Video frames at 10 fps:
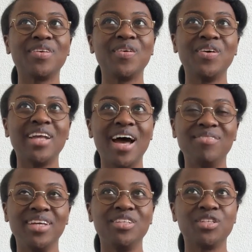good,
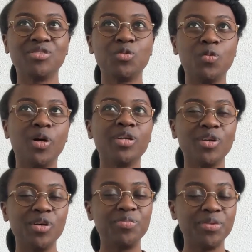having just one
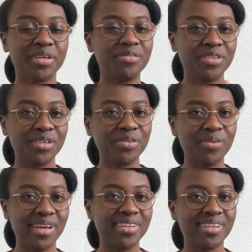notebook filled
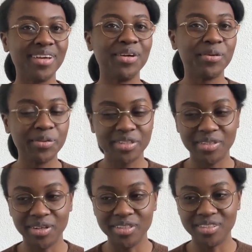with all the
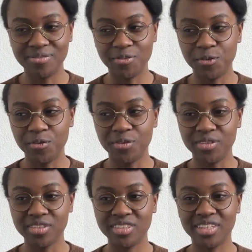notes
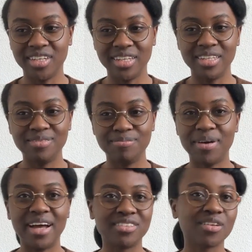for the
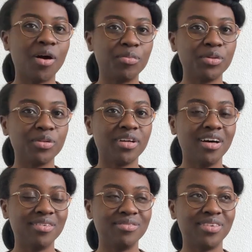past couple
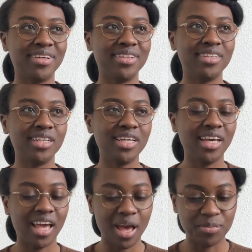of
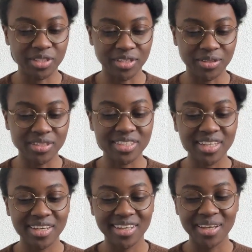episodes.
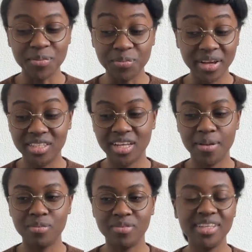But
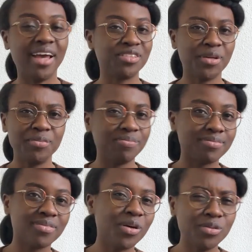yeah, so
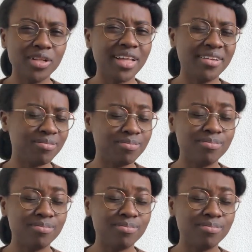not that